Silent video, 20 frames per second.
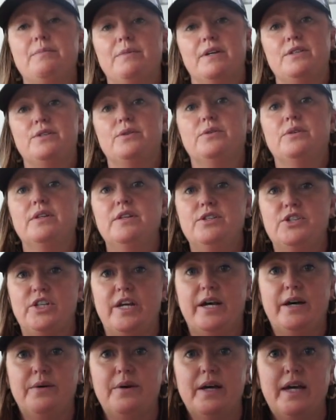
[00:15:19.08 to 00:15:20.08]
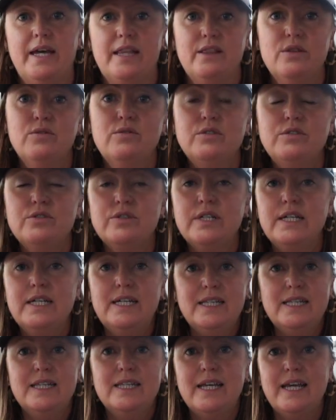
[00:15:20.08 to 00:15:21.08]
my toilet, shower and laundry
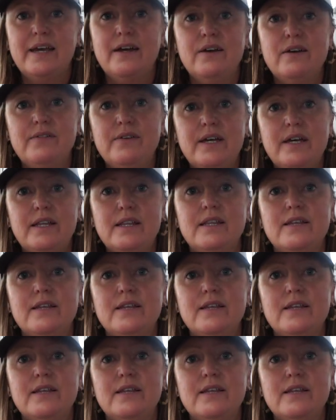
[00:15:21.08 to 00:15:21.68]
in the caravan.